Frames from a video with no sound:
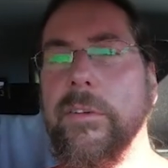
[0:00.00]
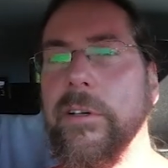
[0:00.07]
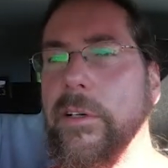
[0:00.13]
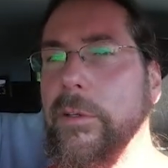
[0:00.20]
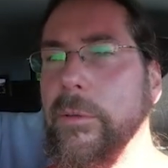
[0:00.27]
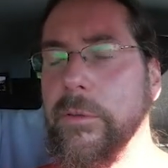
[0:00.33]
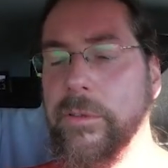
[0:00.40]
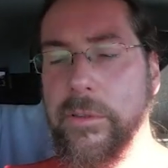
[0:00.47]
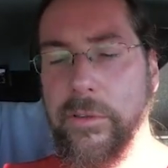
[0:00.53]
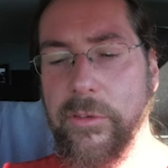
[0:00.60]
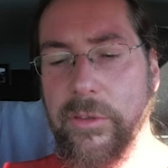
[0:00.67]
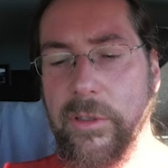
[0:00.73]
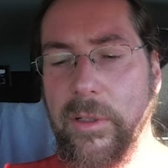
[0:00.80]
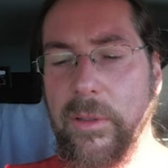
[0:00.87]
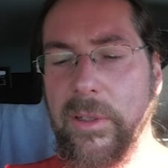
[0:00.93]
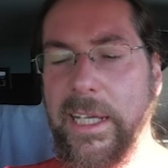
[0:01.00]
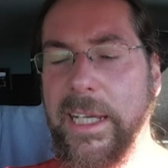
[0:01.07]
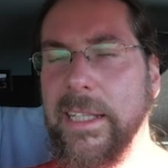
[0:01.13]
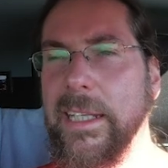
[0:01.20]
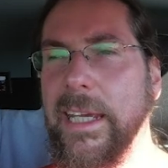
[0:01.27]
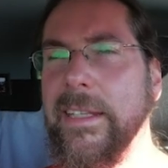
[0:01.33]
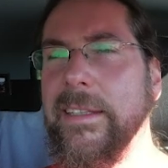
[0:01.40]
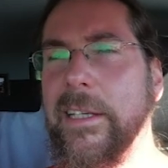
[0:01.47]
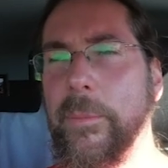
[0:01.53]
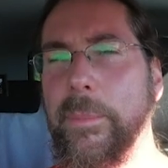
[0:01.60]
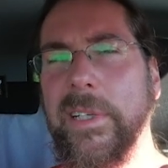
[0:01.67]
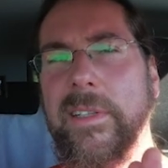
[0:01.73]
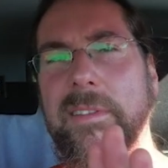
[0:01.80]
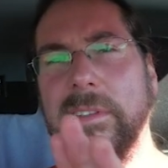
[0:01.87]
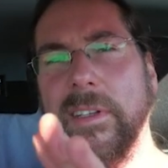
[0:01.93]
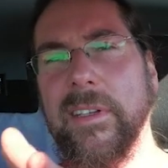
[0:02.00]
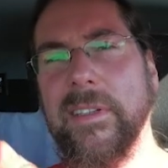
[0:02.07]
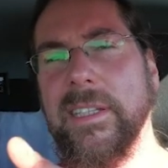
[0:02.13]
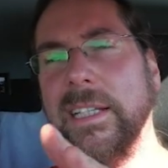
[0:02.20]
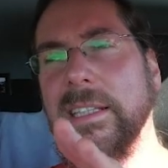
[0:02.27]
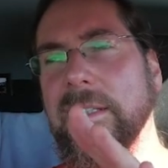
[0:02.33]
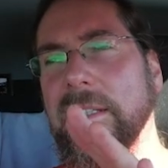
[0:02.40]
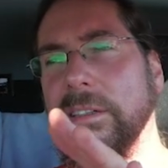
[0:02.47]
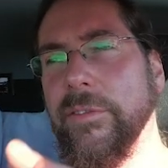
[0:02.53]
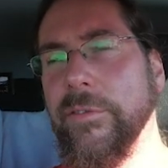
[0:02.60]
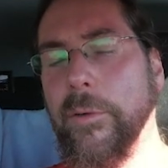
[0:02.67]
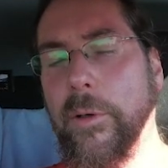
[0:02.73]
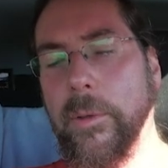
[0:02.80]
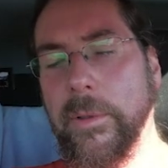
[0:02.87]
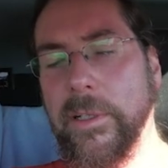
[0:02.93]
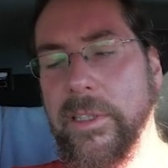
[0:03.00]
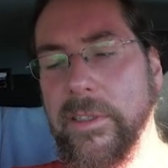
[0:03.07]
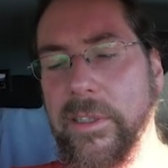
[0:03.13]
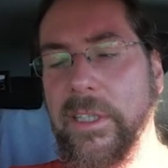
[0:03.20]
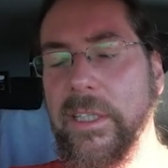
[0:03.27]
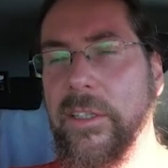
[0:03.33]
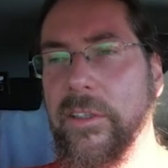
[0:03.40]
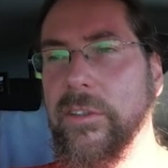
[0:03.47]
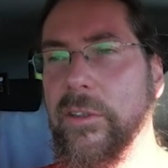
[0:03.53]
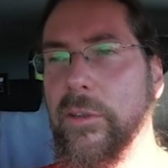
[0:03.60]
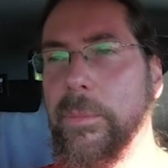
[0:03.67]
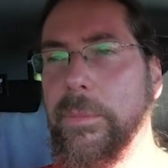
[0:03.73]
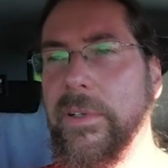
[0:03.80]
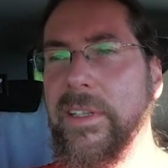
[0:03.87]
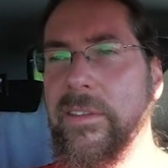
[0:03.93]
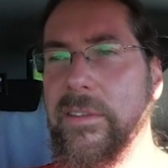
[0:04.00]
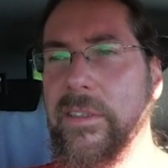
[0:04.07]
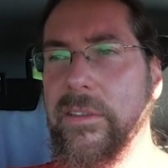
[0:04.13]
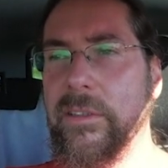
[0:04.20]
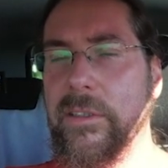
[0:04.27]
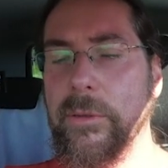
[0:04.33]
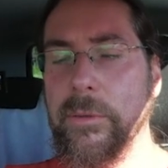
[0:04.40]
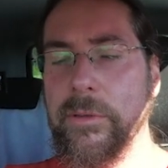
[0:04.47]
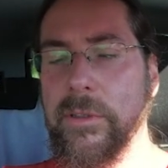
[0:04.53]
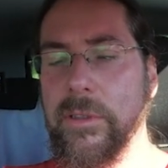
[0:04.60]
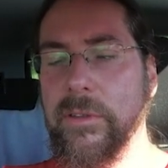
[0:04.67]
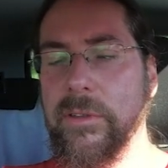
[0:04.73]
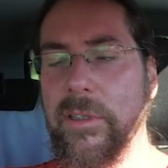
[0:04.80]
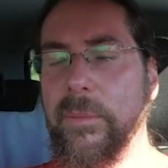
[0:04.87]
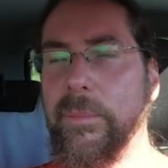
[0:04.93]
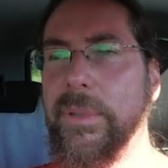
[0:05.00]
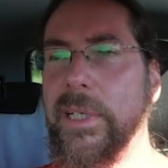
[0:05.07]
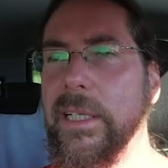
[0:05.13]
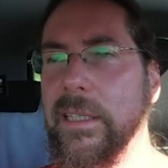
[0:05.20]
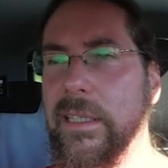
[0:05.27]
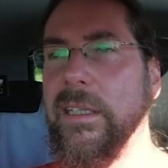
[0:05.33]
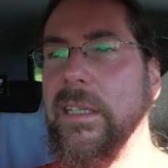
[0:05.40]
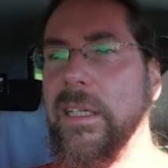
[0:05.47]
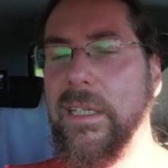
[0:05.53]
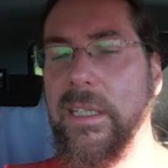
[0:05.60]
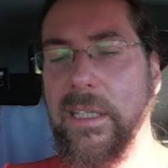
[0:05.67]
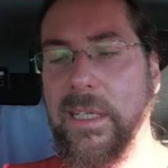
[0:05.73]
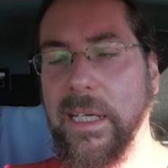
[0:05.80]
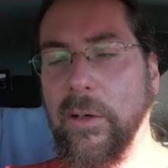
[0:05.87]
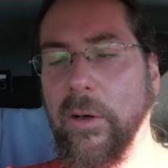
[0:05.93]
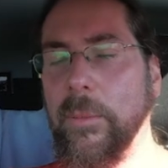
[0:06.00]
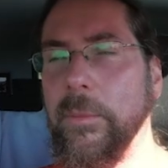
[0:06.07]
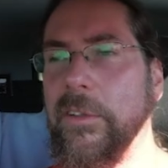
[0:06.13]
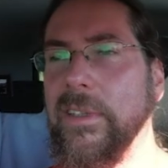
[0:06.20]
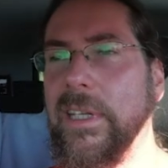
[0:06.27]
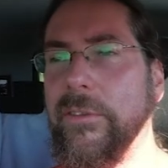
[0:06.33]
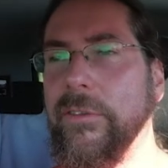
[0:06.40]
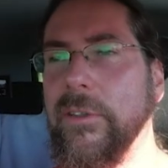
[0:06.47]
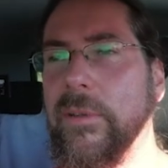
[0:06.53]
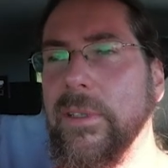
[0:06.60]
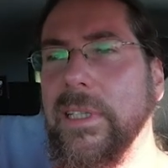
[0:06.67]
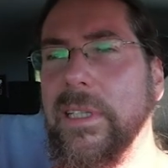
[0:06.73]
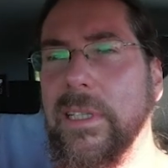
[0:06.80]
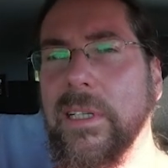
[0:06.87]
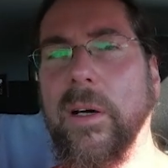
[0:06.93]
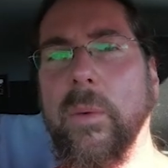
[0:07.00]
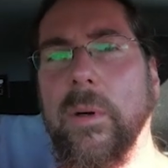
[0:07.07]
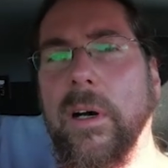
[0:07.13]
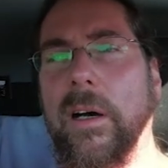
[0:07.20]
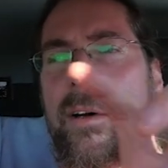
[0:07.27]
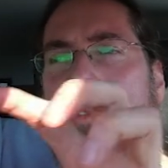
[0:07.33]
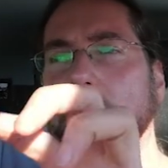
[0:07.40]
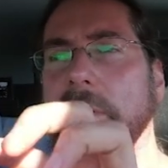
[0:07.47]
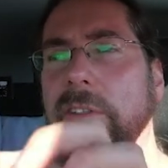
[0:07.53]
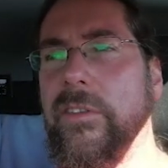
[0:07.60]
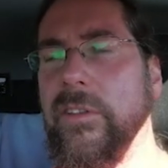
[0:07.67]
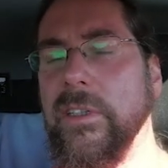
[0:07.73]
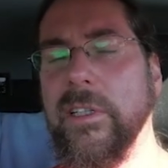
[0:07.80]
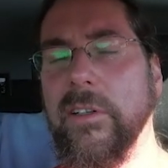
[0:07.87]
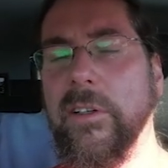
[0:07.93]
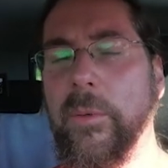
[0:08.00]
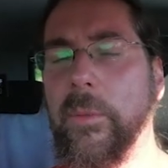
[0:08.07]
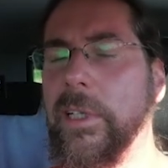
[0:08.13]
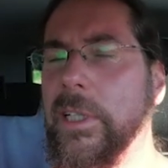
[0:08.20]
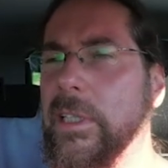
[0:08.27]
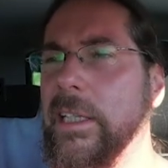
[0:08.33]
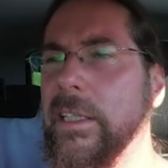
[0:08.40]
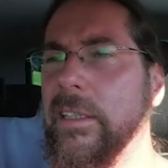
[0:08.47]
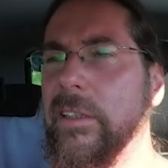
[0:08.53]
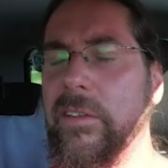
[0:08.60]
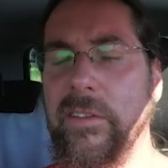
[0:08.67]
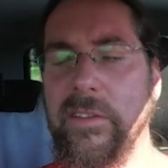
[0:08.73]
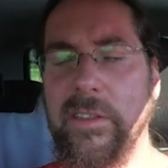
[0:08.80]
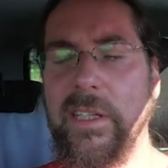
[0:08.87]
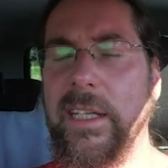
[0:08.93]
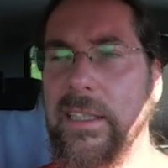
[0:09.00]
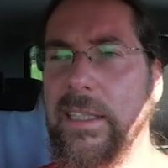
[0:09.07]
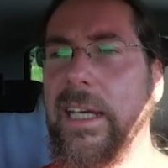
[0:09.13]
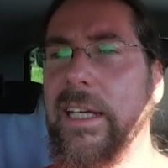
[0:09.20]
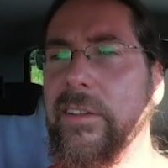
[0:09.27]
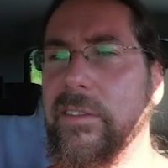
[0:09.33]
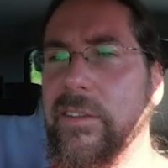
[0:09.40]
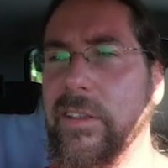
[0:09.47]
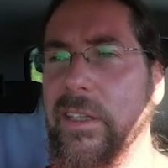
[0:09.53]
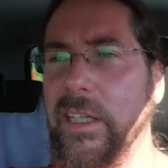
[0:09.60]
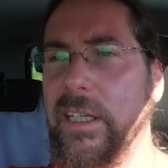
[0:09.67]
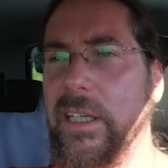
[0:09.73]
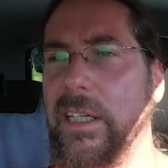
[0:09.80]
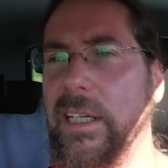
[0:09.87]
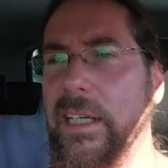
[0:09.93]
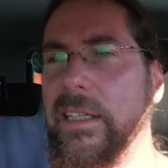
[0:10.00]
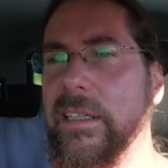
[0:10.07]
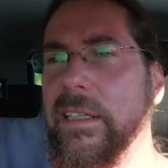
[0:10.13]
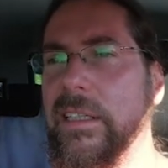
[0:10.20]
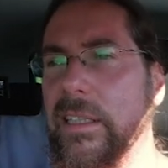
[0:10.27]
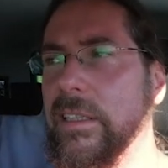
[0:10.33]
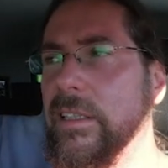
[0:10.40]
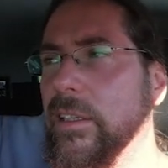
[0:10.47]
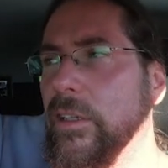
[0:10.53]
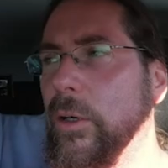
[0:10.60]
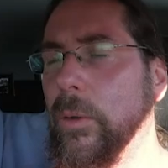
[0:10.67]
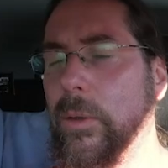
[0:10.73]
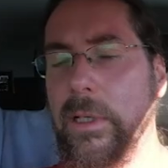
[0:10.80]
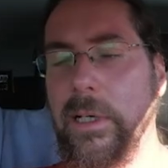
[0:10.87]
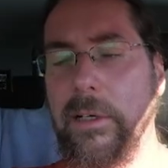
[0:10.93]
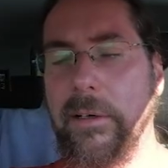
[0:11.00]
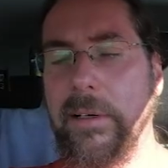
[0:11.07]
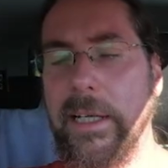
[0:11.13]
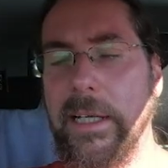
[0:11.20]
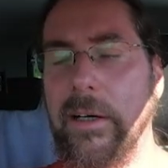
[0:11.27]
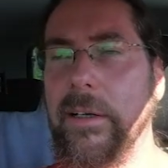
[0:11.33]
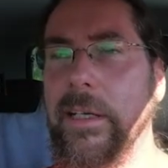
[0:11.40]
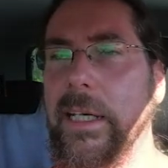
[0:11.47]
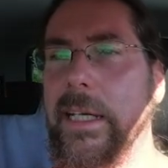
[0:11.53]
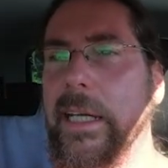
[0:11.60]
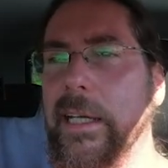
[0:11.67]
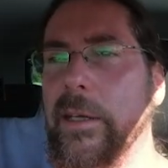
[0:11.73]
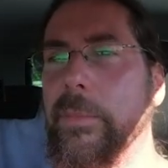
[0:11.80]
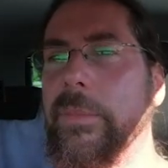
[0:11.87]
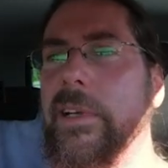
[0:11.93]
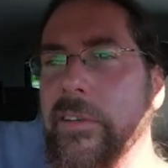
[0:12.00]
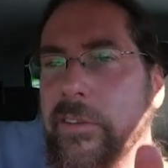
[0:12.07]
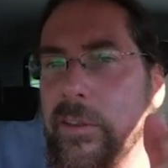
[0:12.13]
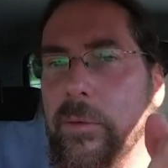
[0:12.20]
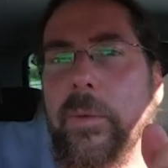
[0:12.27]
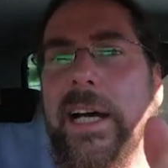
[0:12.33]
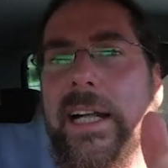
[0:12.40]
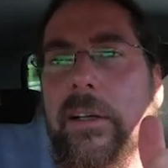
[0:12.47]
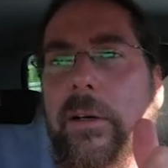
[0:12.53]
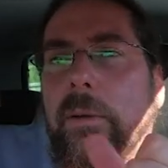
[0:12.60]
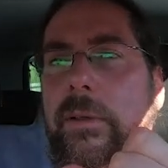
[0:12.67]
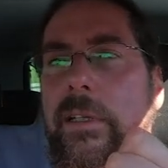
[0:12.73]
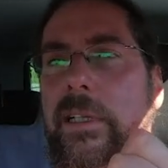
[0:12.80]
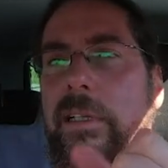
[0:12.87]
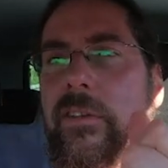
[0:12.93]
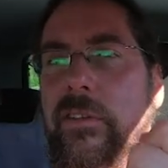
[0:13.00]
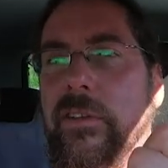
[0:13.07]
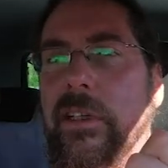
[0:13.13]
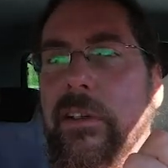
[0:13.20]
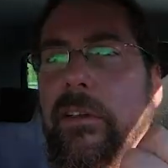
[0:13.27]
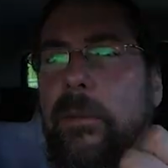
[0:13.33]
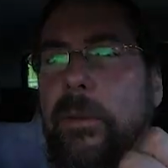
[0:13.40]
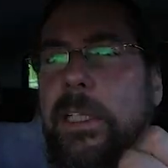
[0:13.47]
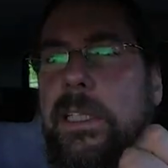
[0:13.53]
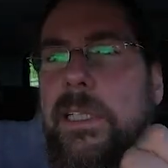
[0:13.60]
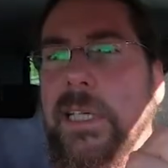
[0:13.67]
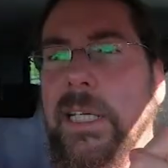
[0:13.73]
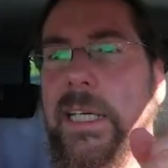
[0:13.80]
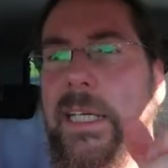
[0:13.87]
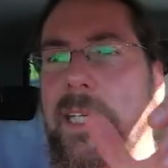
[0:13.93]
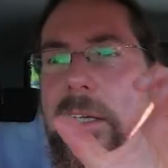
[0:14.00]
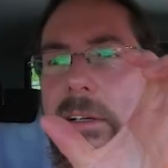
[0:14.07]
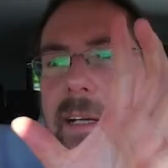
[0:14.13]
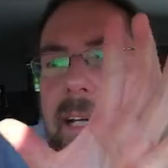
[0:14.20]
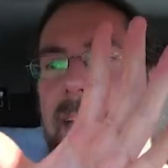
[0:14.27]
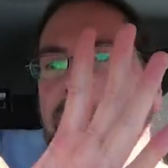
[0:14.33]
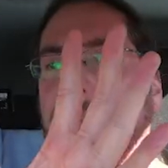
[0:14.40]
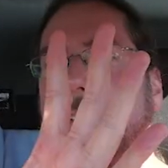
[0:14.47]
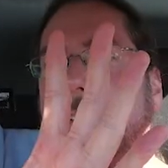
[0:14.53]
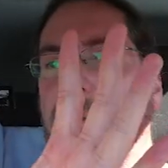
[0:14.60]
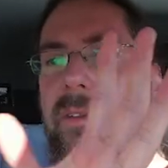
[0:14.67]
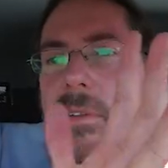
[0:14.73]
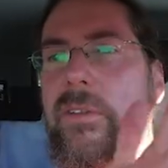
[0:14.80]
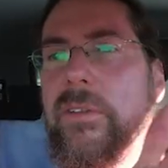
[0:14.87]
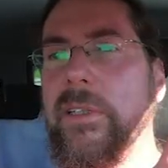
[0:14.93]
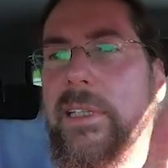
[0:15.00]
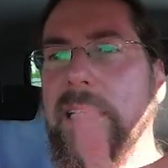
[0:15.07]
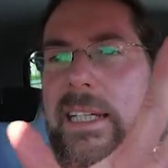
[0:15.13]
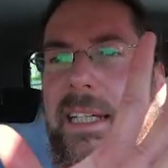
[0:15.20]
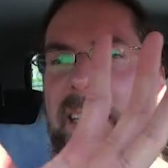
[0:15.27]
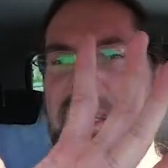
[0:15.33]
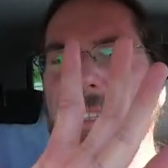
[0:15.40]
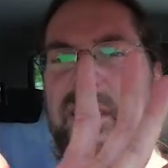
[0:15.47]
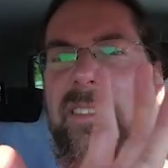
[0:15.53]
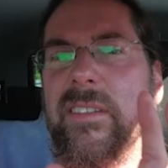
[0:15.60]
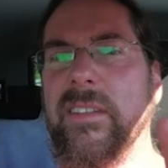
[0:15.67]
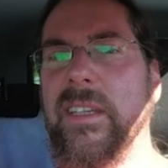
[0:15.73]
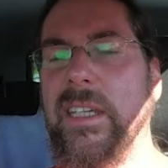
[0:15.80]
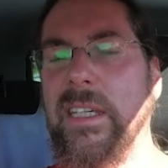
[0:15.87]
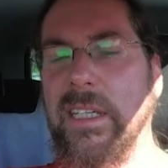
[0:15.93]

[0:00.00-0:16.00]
cruise control, and they're a bit tilted forward. So to press the cruise control button, I almost have to go off the steering wheel, and this is not nice. In the Kona or Ioniq, I can press it while holding the steering wheel. Here I have to do it like this.